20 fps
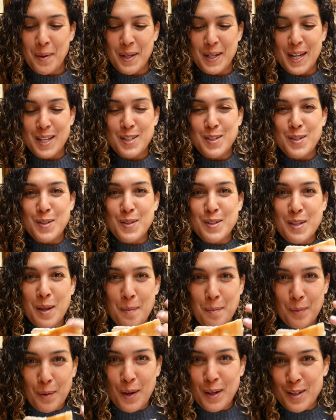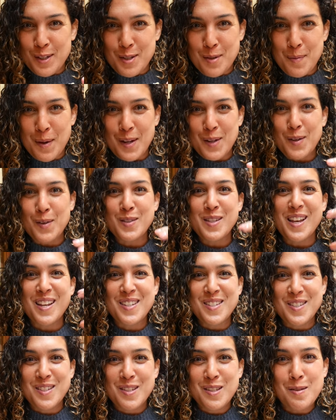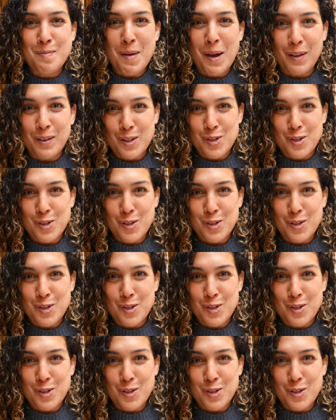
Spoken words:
but as soon as I brought it to my nose, I could smell